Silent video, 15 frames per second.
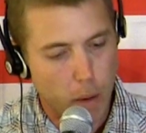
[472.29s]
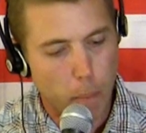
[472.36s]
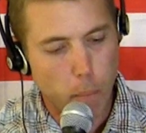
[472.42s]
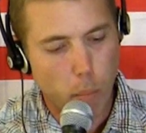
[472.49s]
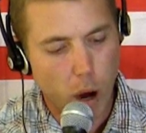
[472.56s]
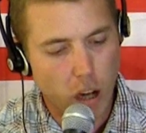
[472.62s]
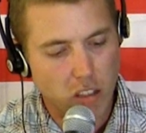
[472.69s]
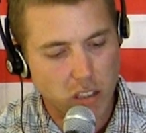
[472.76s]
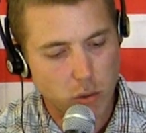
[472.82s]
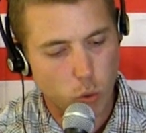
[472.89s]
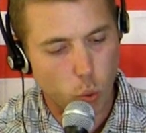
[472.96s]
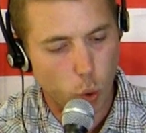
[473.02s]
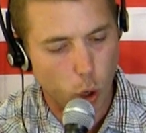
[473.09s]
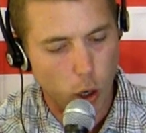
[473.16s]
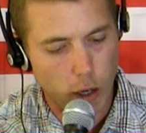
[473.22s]
must
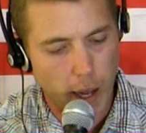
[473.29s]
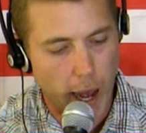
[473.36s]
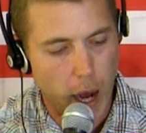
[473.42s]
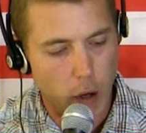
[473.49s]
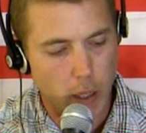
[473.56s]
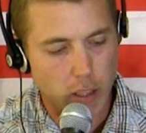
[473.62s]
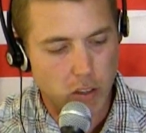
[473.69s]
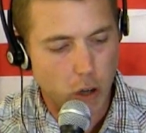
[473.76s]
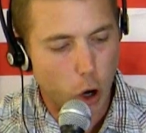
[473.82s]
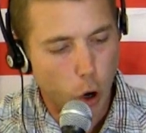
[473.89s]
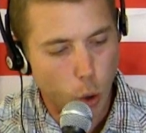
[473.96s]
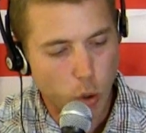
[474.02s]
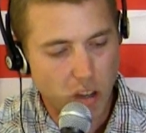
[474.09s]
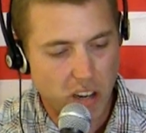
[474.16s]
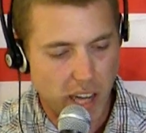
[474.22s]
work out its
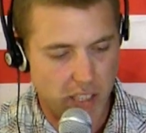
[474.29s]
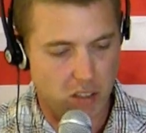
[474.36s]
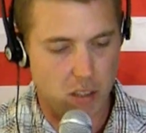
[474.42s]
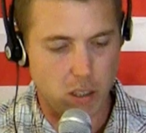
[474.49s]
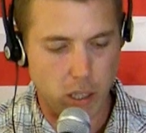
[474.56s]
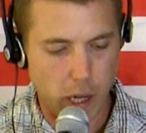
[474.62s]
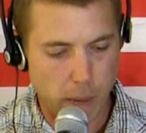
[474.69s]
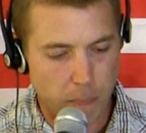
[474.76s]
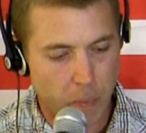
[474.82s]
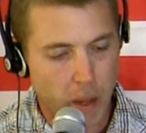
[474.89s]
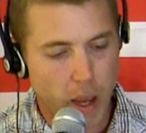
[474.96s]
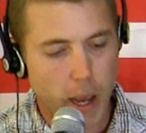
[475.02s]
own destiny